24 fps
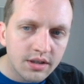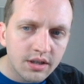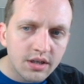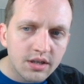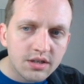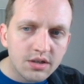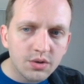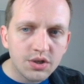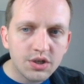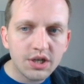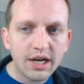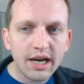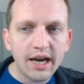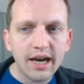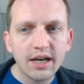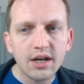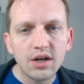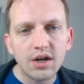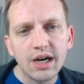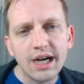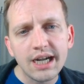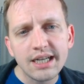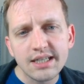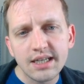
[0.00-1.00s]
So in
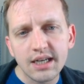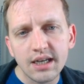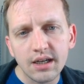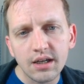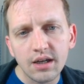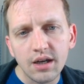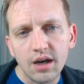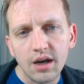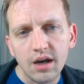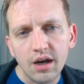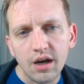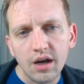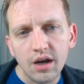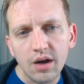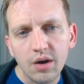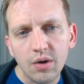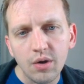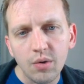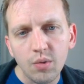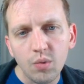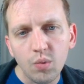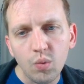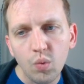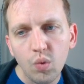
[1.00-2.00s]
chat, you're asking,
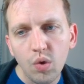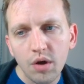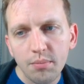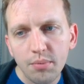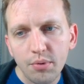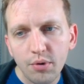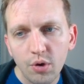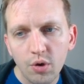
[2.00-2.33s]
what